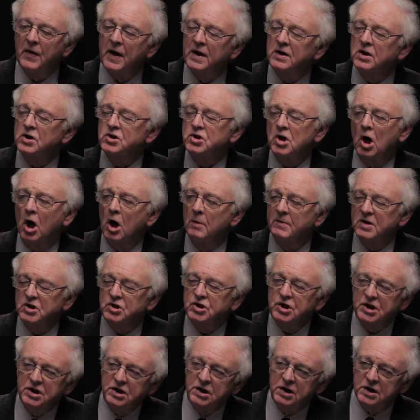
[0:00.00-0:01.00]
they're not a
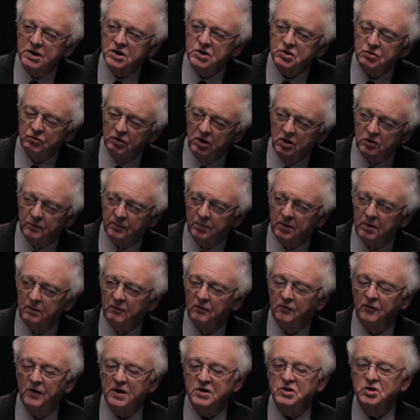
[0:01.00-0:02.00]
homogeneous group.
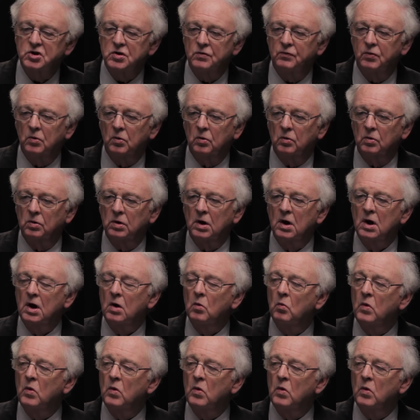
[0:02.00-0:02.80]
First of all,